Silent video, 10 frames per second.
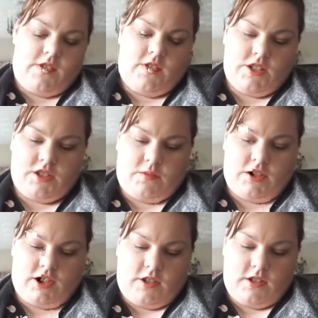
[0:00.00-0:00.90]
Kashuk
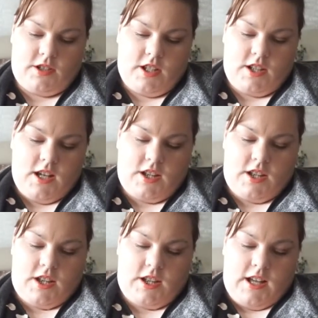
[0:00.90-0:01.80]
product.
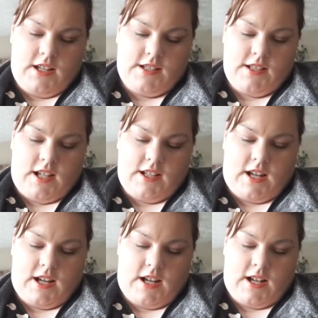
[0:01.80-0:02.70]
It's
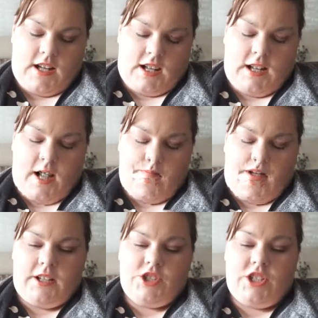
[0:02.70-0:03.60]
a lip
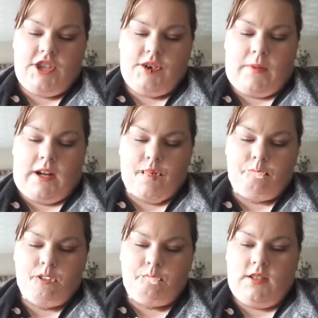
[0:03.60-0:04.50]
and cheek
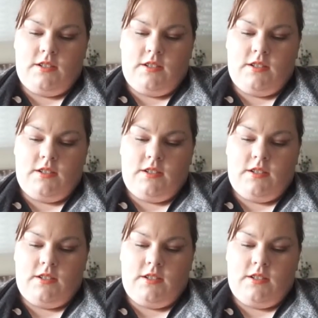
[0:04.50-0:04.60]
balm.